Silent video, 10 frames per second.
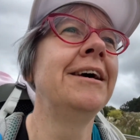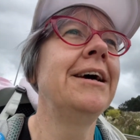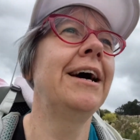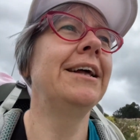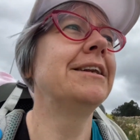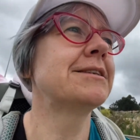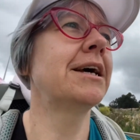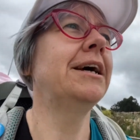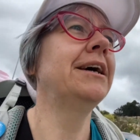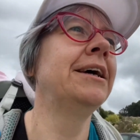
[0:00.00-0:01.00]
and
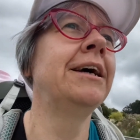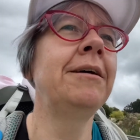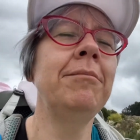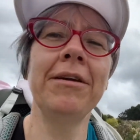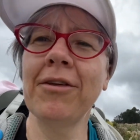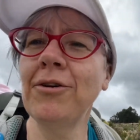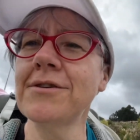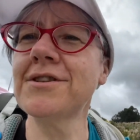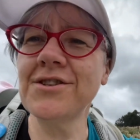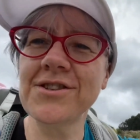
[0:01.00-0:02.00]
uh, my
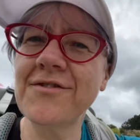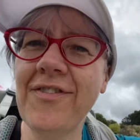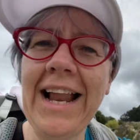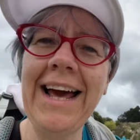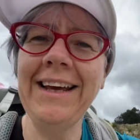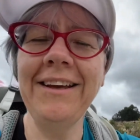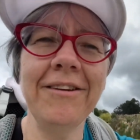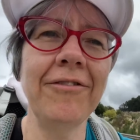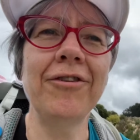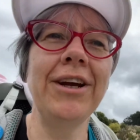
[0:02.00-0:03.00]
thoughts are just flying
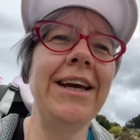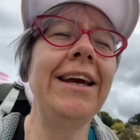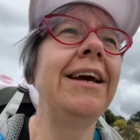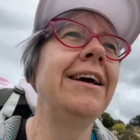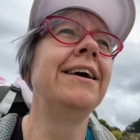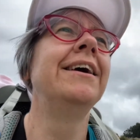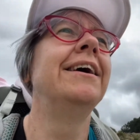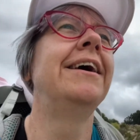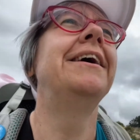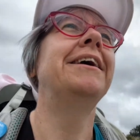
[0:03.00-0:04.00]
free.
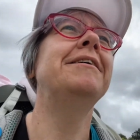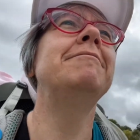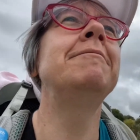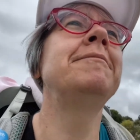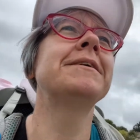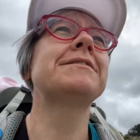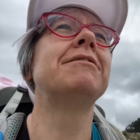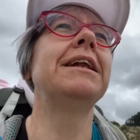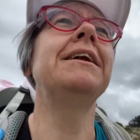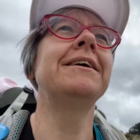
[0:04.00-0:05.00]
Um, it's
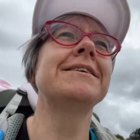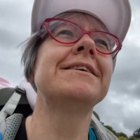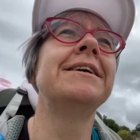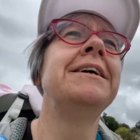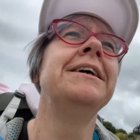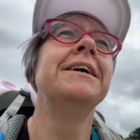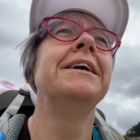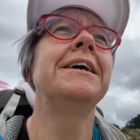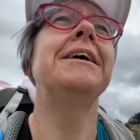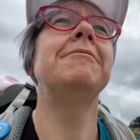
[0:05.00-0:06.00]
really nice.
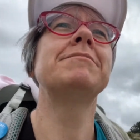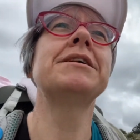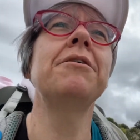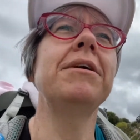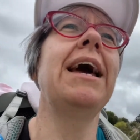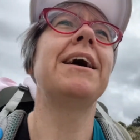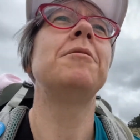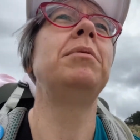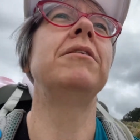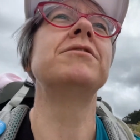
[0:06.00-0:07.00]
Um, so yeah,
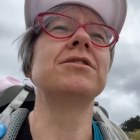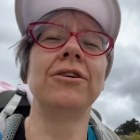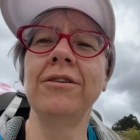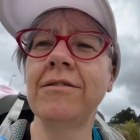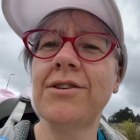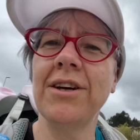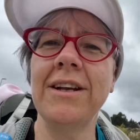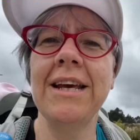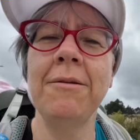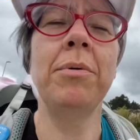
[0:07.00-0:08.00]
bit of a dull
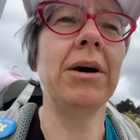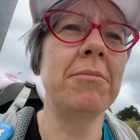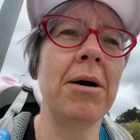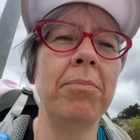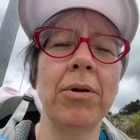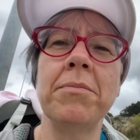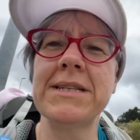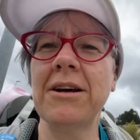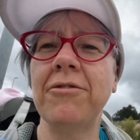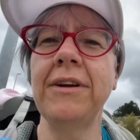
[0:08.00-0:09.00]
journey, but I might plug
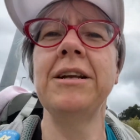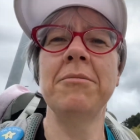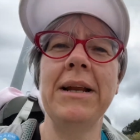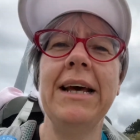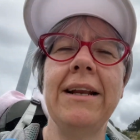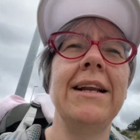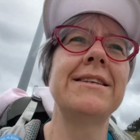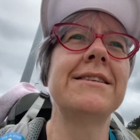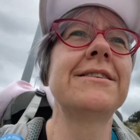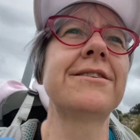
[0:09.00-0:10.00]
myself in in a minute and
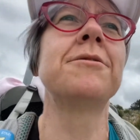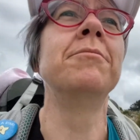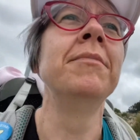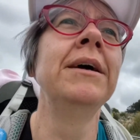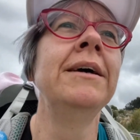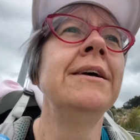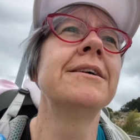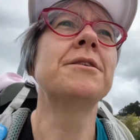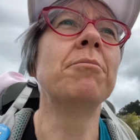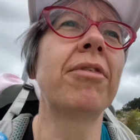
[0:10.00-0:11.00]
listen to some
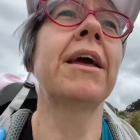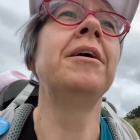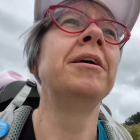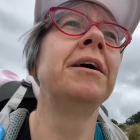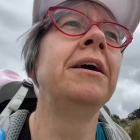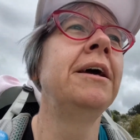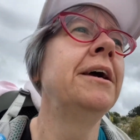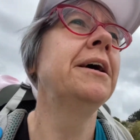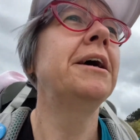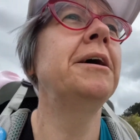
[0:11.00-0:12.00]
something,
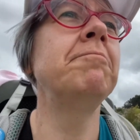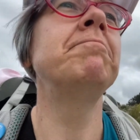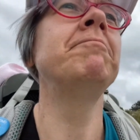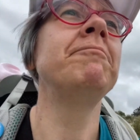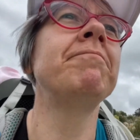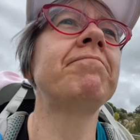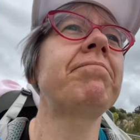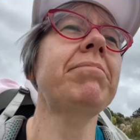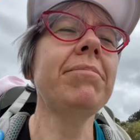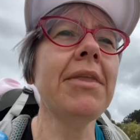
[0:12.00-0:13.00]
um,
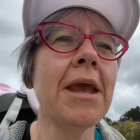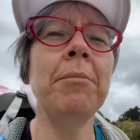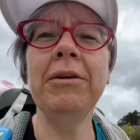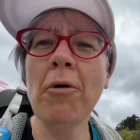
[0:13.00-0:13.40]
a bit of a